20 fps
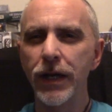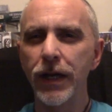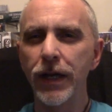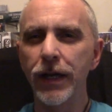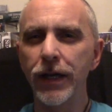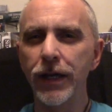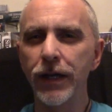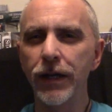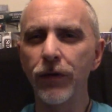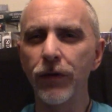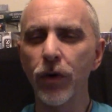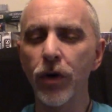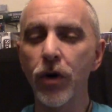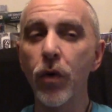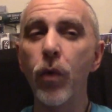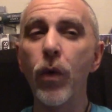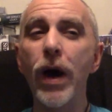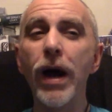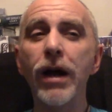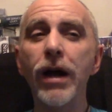and
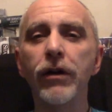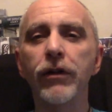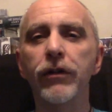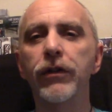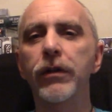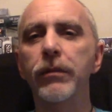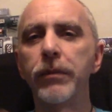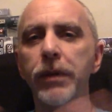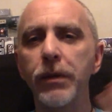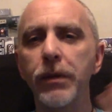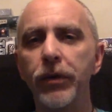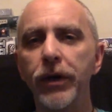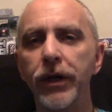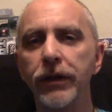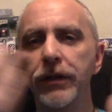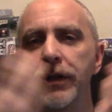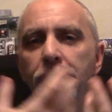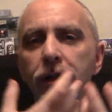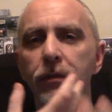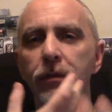requires that people
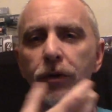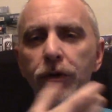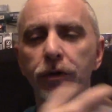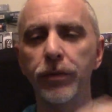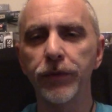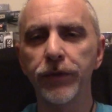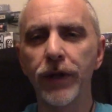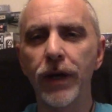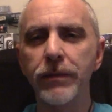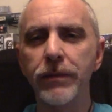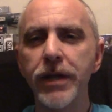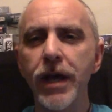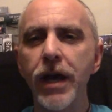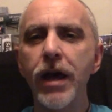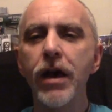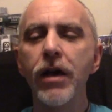get together multiple times.